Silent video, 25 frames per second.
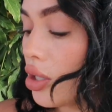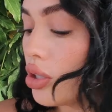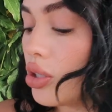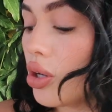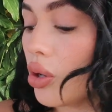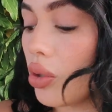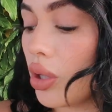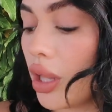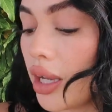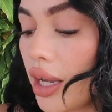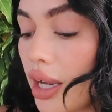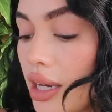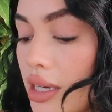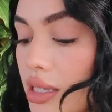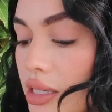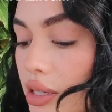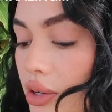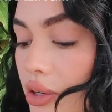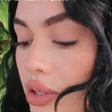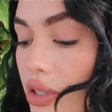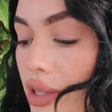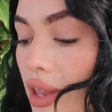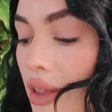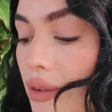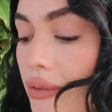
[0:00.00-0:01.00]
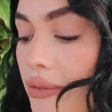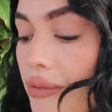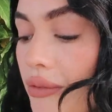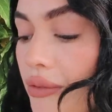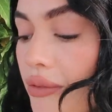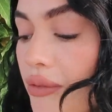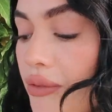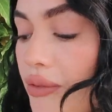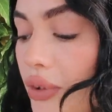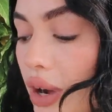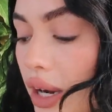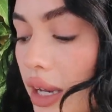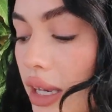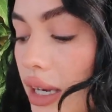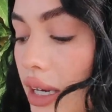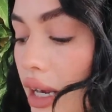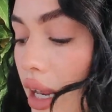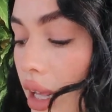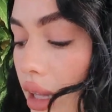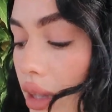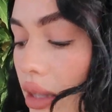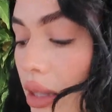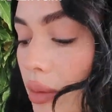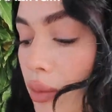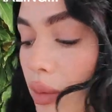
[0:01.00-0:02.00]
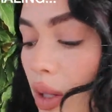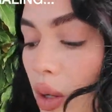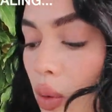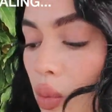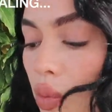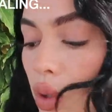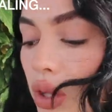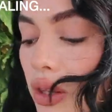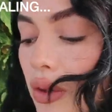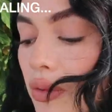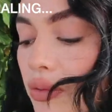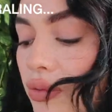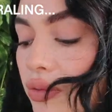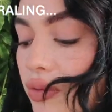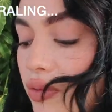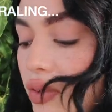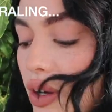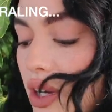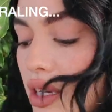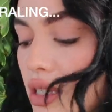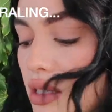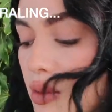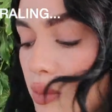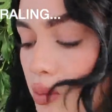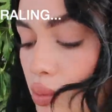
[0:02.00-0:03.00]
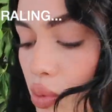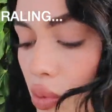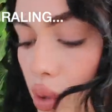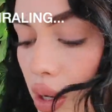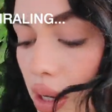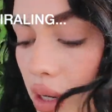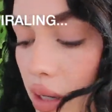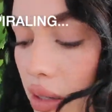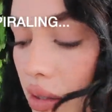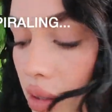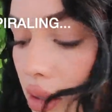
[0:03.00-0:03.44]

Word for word: No, like I seriously fucking hate them fuck is the point?